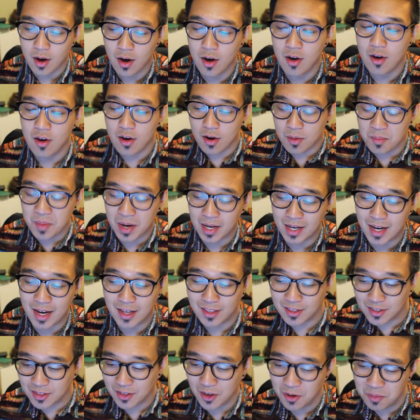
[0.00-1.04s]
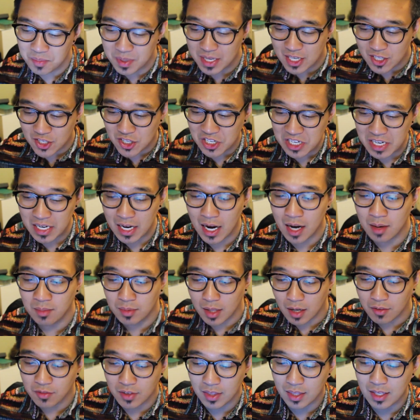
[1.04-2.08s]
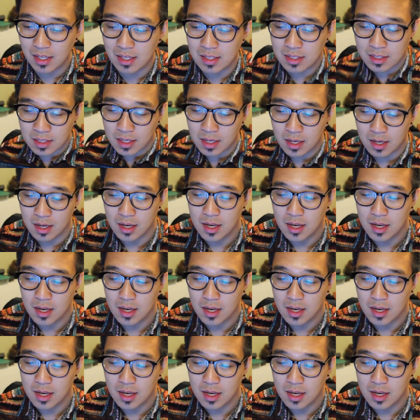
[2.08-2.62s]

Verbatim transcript: Oh my god, so beachy. I'm loving this.